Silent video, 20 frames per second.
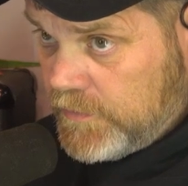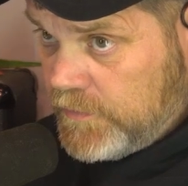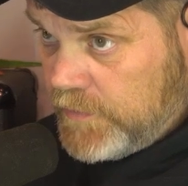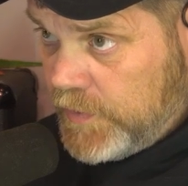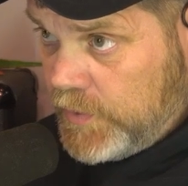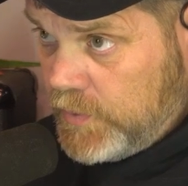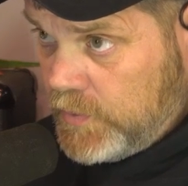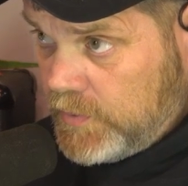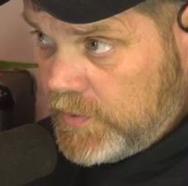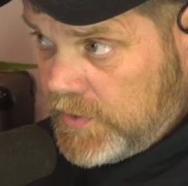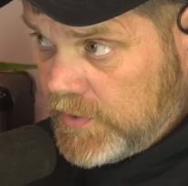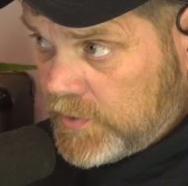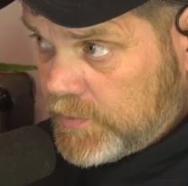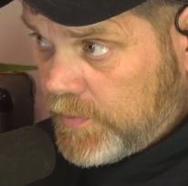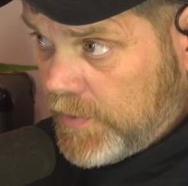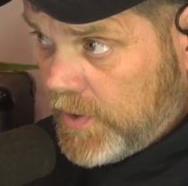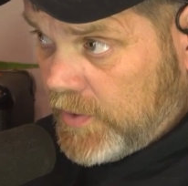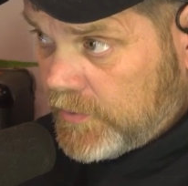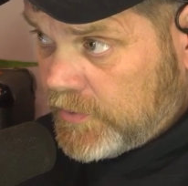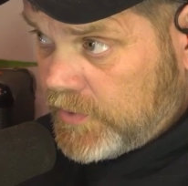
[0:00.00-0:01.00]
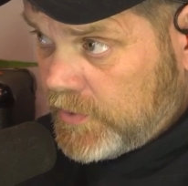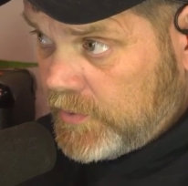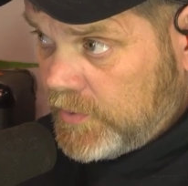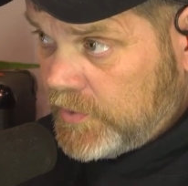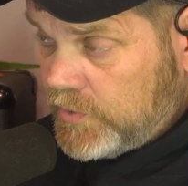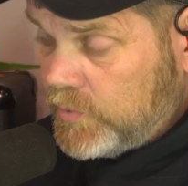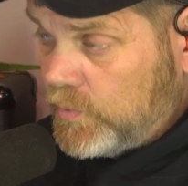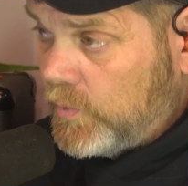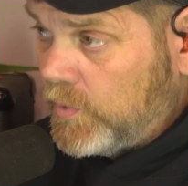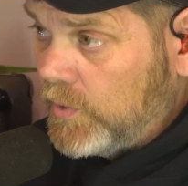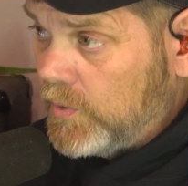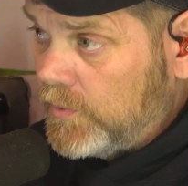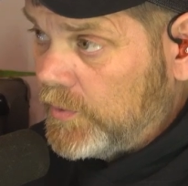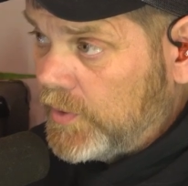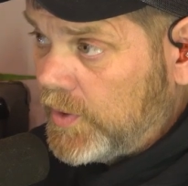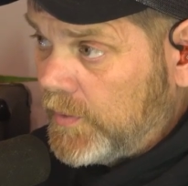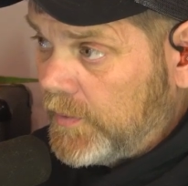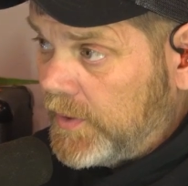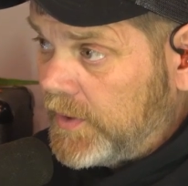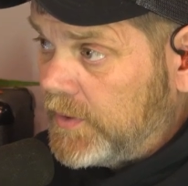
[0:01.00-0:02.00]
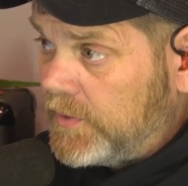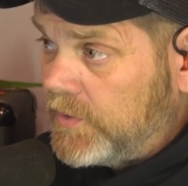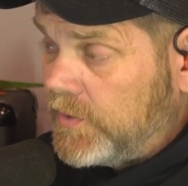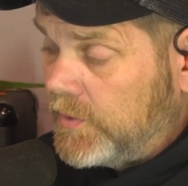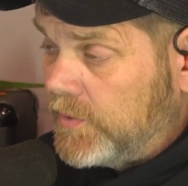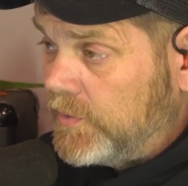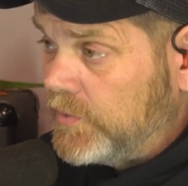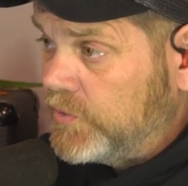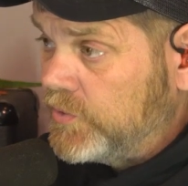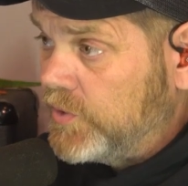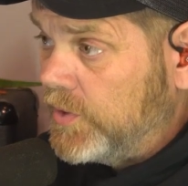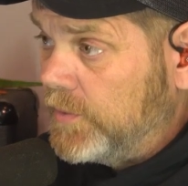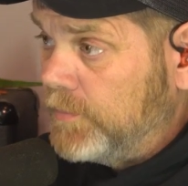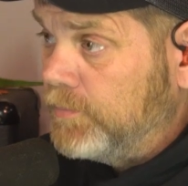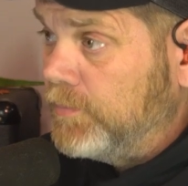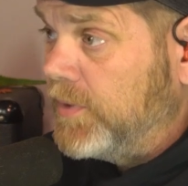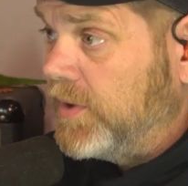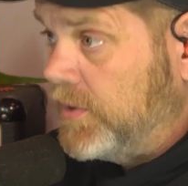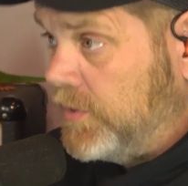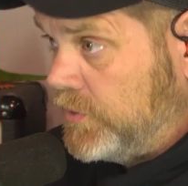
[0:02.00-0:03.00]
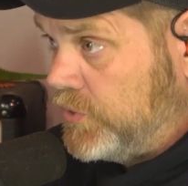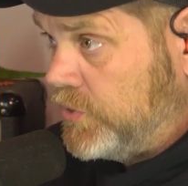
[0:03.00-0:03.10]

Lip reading: food that's brought to us, we're going to donate to some